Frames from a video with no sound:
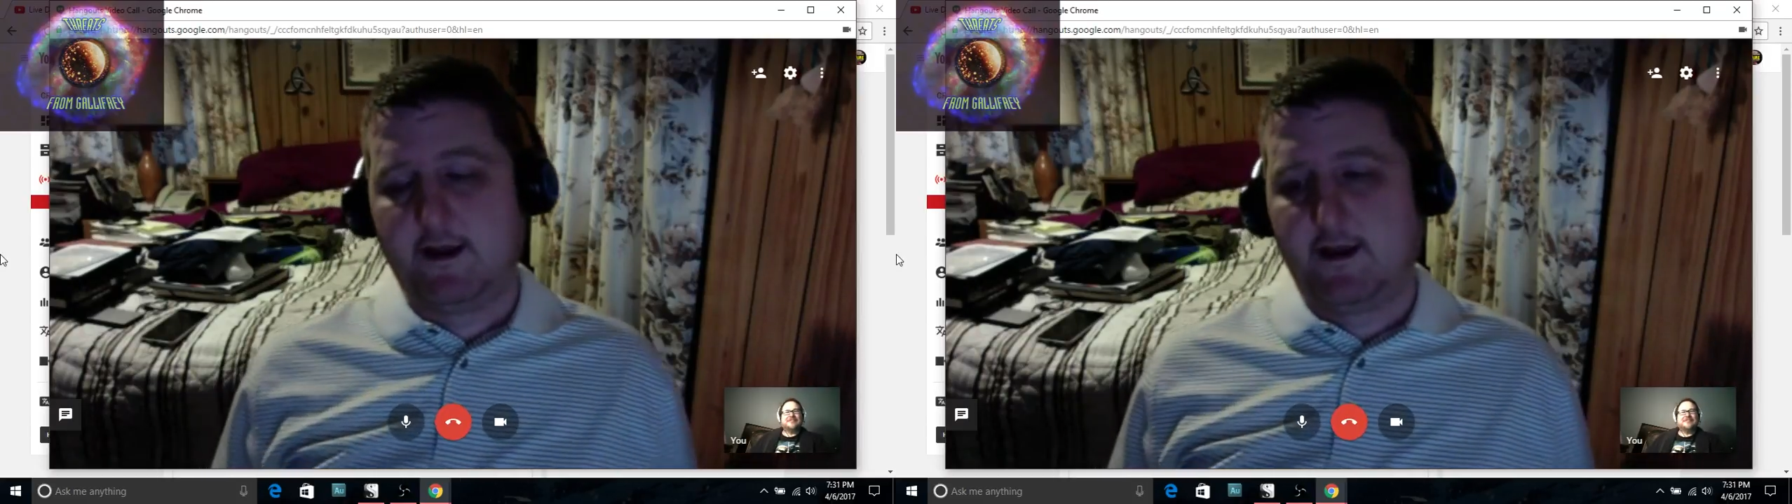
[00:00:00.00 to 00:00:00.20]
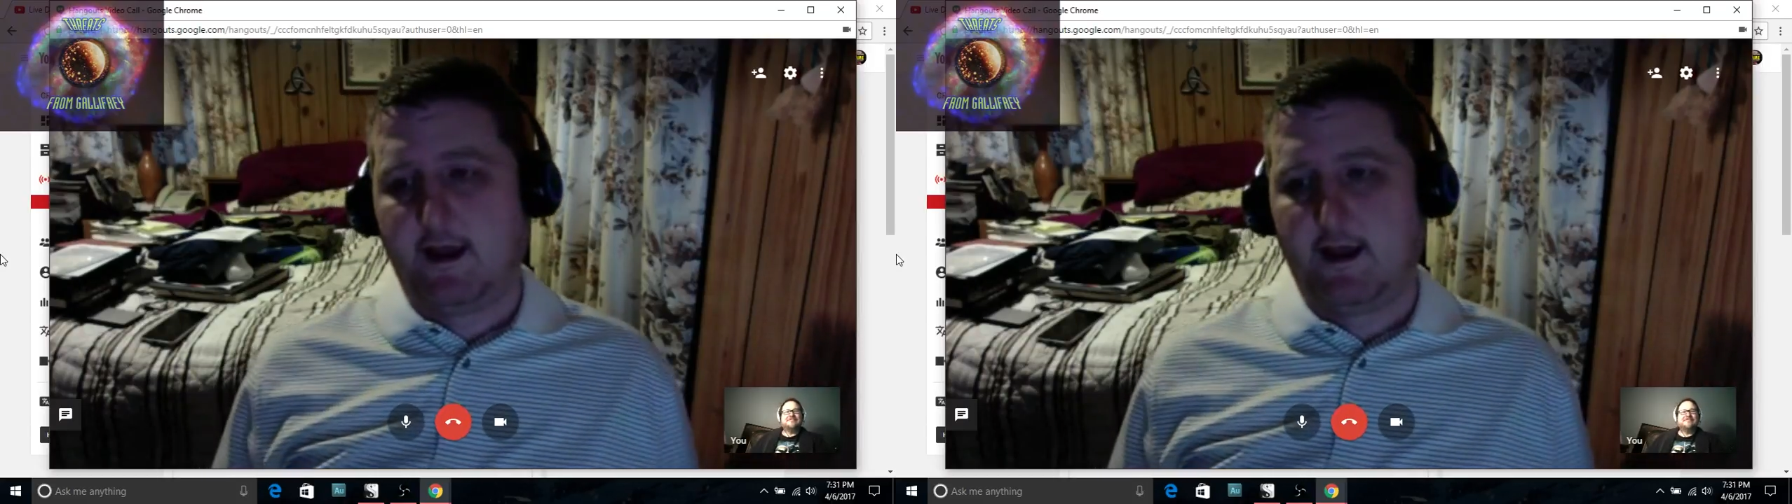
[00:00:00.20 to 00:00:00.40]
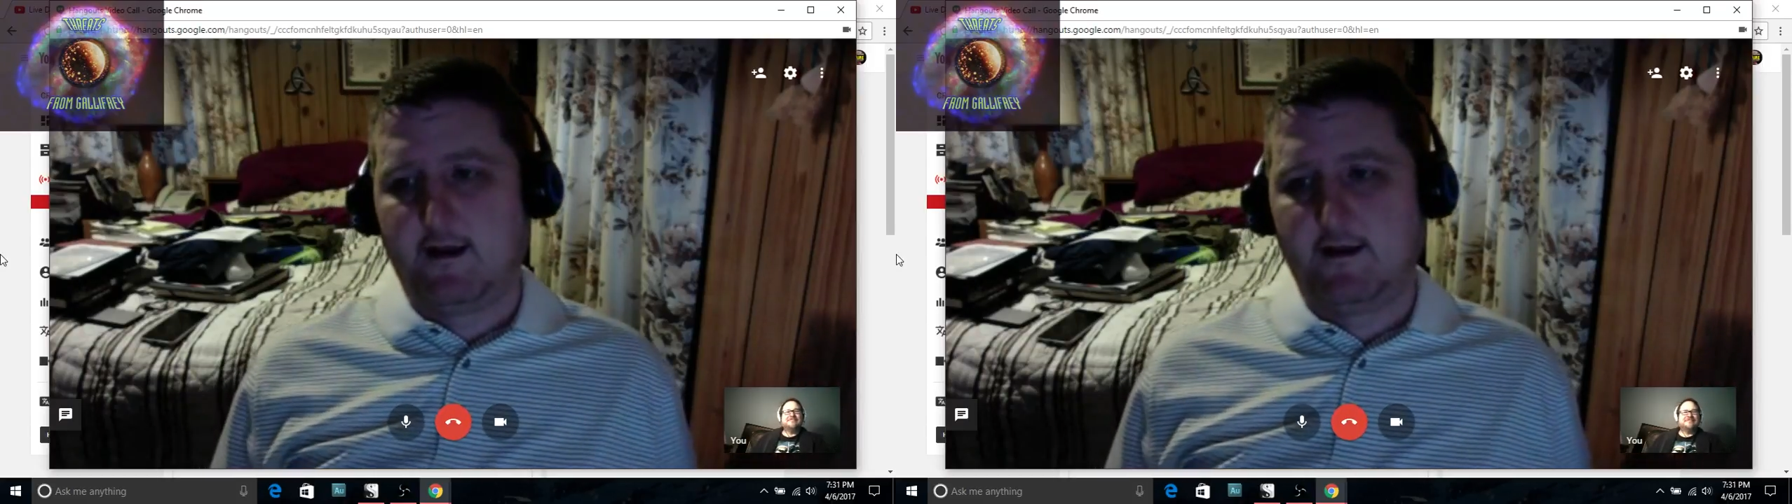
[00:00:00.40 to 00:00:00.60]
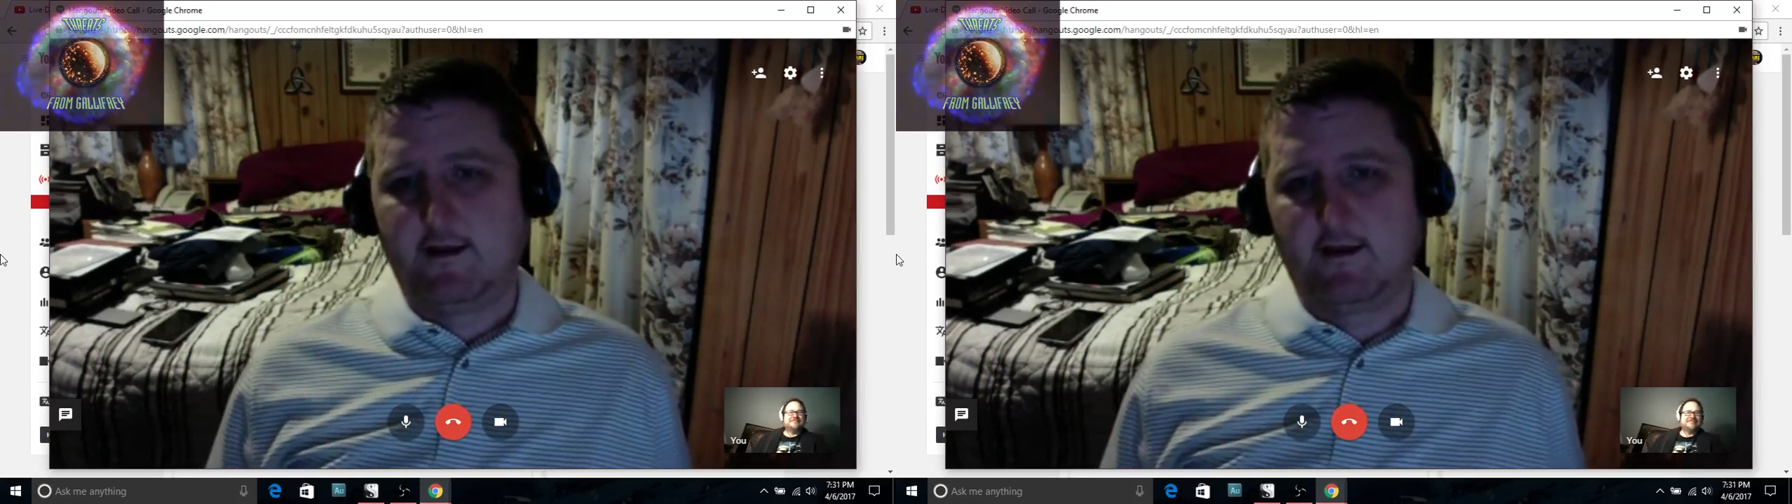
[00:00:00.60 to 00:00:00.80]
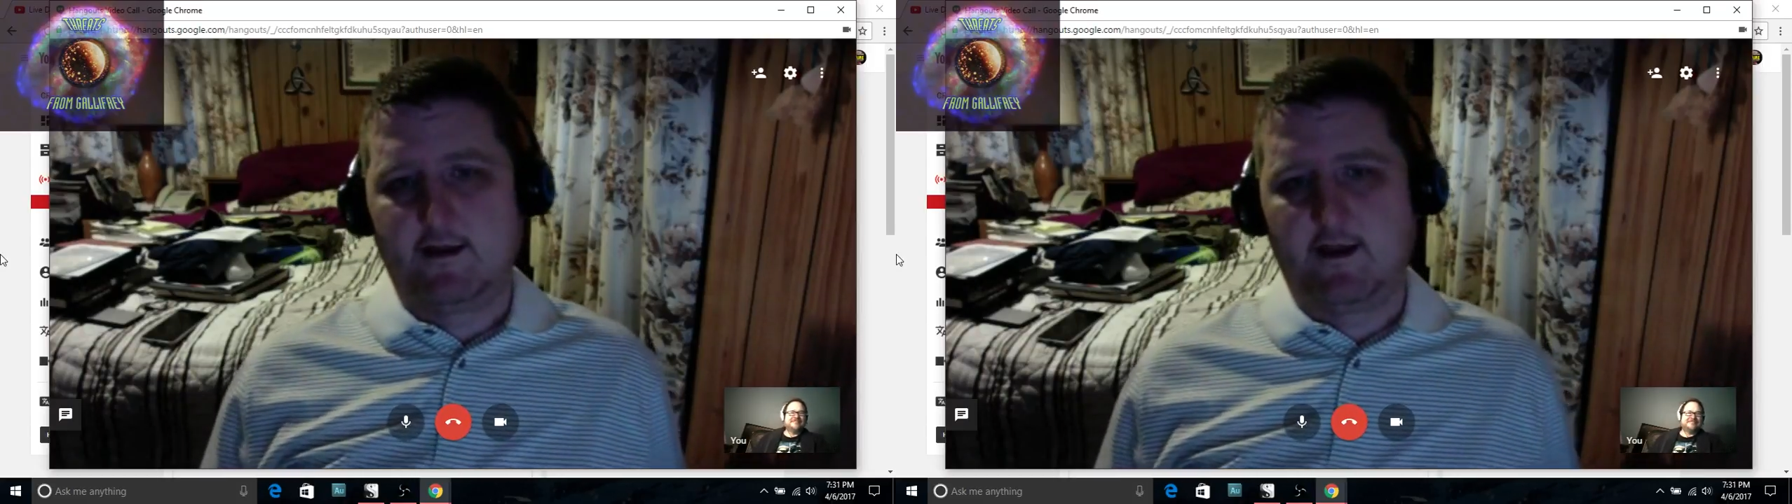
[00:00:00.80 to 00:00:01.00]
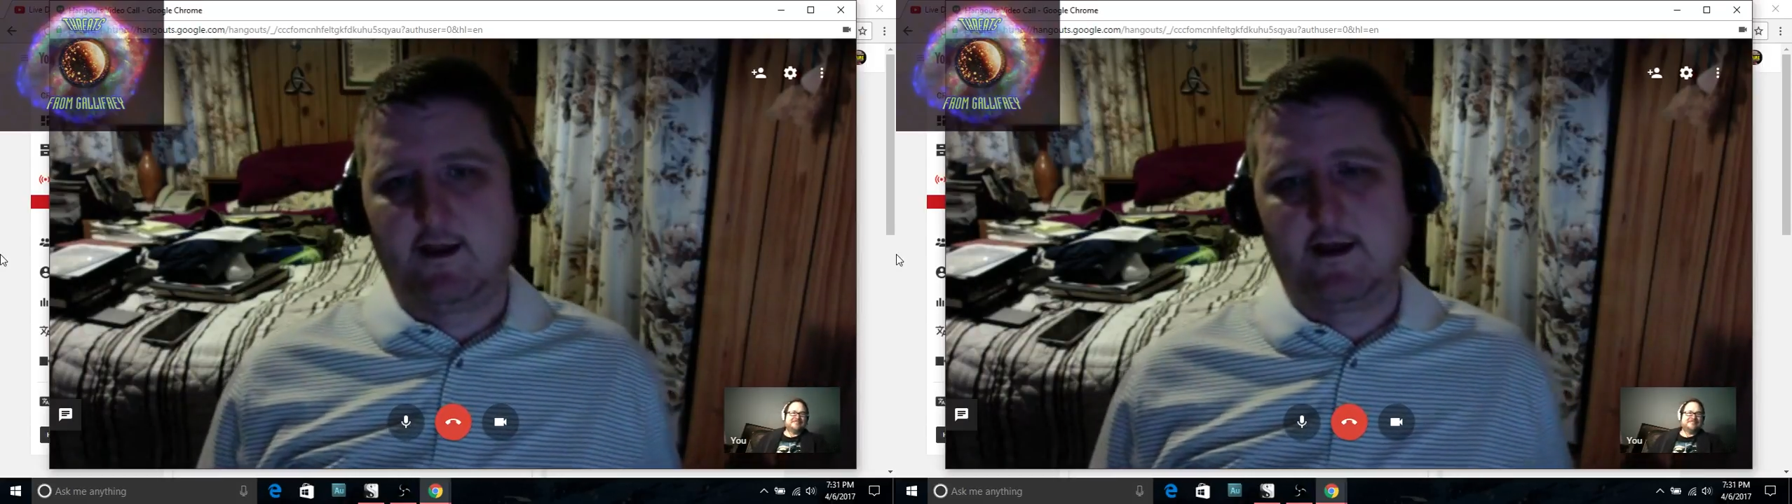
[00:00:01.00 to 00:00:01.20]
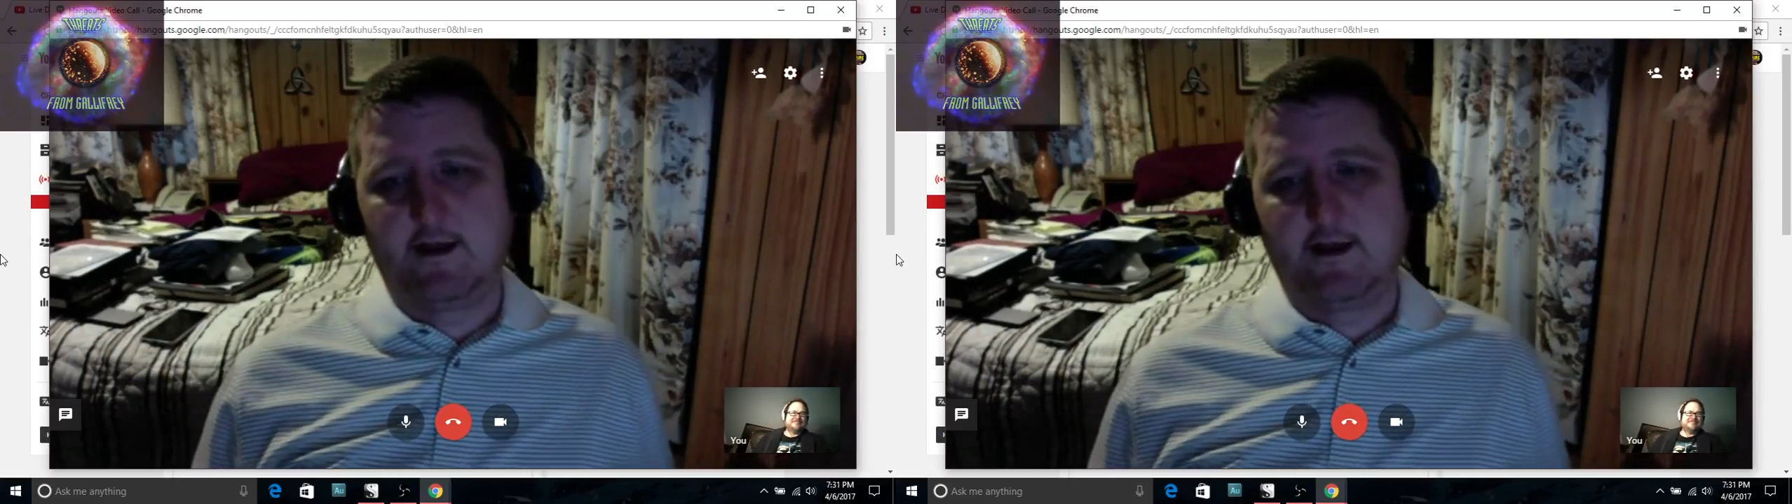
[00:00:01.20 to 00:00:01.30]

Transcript: a lot of